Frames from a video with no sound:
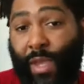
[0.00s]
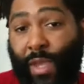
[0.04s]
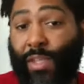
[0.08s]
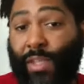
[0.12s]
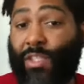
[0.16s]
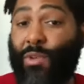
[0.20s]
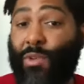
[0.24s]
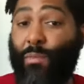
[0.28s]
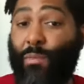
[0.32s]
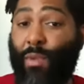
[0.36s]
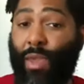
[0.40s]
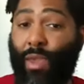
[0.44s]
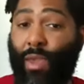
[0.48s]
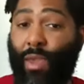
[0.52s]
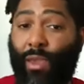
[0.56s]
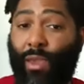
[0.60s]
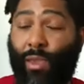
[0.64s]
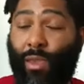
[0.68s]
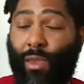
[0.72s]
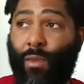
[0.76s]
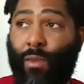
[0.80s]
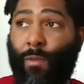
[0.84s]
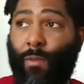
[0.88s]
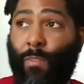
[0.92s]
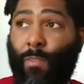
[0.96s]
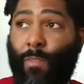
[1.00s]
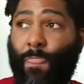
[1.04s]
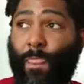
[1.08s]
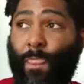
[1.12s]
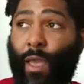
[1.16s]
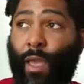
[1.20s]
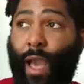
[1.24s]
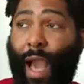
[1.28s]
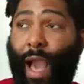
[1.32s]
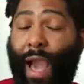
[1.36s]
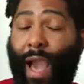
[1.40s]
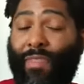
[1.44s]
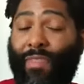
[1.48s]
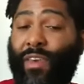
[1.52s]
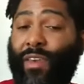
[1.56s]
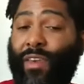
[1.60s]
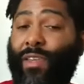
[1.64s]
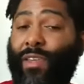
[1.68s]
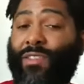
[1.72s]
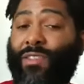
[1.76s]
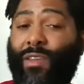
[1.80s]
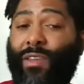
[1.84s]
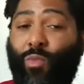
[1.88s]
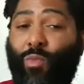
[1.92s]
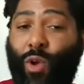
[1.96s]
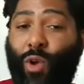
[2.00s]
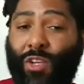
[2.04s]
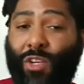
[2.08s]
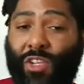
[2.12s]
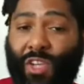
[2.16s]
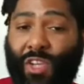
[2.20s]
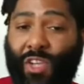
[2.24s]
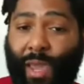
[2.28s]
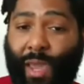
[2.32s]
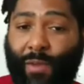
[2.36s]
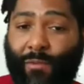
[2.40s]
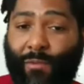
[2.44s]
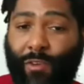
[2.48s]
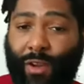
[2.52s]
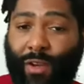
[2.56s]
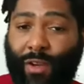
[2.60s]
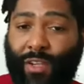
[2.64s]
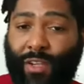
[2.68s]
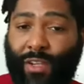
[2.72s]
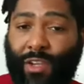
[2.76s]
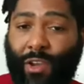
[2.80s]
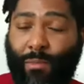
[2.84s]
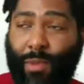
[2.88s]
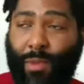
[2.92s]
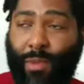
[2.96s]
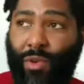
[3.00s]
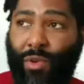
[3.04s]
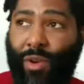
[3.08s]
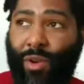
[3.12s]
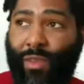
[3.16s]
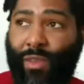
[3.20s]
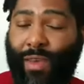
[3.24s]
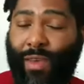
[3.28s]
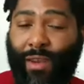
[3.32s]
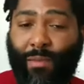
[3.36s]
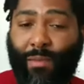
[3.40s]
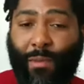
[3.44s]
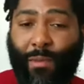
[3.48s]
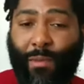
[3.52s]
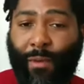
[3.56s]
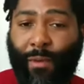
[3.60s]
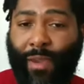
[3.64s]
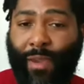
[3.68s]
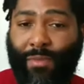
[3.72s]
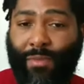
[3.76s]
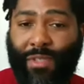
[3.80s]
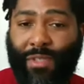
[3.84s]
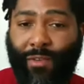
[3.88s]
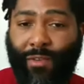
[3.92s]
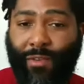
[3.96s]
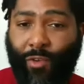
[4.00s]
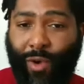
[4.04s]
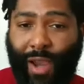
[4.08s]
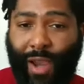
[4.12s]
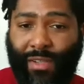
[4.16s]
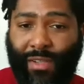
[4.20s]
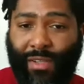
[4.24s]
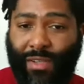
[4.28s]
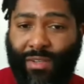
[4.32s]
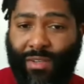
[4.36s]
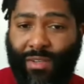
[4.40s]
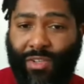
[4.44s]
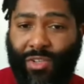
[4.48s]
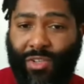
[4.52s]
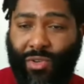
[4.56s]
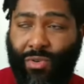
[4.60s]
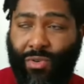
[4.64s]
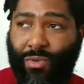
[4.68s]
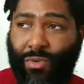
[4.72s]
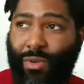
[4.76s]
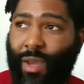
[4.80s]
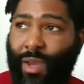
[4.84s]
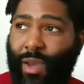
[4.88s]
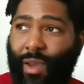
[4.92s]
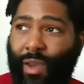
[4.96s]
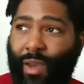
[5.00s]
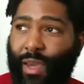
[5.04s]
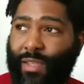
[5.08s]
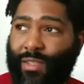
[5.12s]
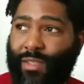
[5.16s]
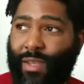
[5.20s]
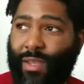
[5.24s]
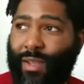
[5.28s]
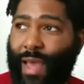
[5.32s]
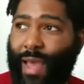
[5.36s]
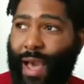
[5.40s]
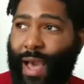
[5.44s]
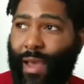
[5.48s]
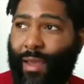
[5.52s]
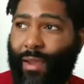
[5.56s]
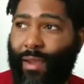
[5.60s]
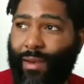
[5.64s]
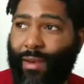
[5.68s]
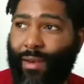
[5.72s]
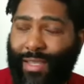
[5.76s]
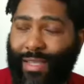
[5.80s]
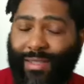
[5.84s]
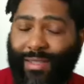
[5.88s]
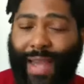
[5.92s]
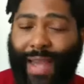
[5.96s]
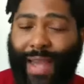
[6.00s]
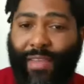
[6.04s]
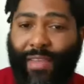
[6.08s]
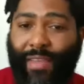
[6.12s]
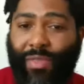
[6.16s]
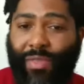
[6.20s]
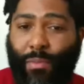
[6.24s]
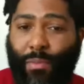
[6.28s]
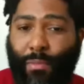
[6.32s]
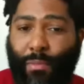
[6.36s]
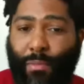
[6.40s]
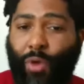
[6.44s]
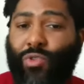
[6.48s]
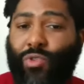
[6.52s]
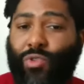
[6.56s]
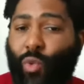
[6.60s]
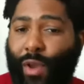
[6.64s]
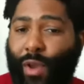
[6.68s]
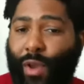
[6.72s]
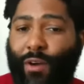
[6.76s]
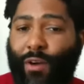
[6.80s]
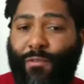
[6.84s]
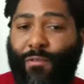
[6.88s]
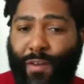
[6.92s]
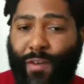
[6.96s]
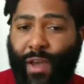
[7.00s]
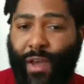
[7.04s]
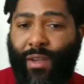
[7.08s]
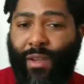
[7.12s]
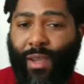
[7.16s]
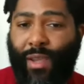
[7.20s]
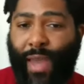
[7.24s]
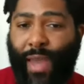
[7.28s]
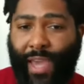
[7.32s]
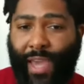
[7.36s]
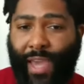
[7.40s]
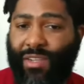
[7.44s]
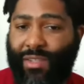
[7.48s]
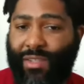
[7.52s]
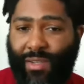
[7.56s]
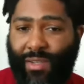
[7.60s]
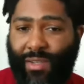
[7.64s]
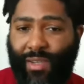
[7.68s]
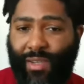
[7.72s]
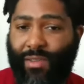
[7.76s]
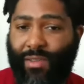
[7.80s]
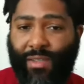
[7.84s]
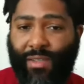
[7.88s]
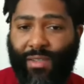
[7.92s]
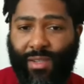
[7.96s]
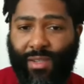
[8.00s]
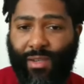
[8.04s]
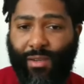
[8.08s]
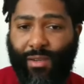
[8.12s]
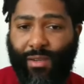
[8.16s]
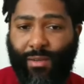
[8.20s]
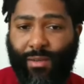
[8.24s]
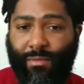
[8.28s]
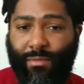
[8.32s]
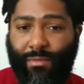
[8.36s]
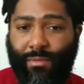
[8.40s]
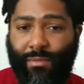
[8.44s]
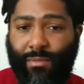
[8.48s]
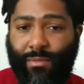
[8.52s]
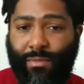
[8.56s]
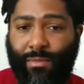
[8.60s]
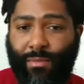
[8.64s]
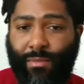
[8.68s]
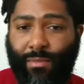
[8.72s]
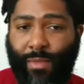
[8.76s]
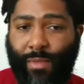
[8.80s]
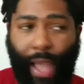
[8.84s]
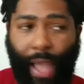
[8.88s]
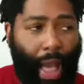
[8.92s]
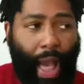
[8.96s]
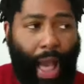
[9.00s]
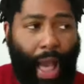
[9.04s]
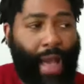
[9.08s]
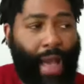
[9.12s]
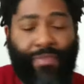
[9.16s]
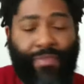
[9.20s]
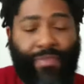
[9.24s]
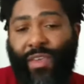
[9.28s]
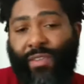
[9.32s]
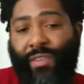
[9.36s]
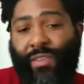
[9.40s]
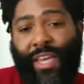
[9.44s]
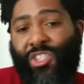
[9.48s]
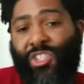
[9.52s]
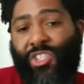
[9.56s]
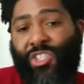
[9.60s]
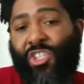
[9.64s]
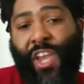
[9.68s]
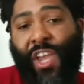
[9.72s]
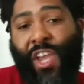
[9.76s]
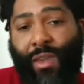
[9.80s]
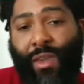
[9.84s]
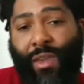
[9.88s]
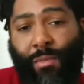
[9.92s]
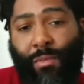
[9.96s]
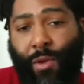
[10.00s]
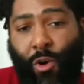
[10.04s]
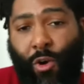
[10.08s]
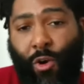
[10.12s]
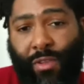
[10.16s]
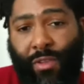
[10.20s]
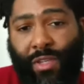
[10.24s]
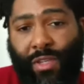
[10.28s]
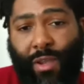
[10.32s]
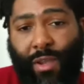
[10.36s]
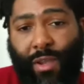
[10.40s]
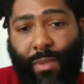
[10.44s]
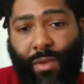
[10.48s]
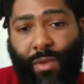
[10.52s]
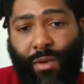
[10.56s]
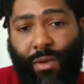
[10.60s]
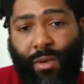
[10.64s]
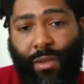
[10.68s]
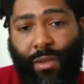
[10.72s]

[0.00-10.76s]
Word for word: To me, I think it's somewhat shameful in this community that the Birmingham Civil Rights Institute is a not is not the most well-funded agency in the city. I think that's shame on this community.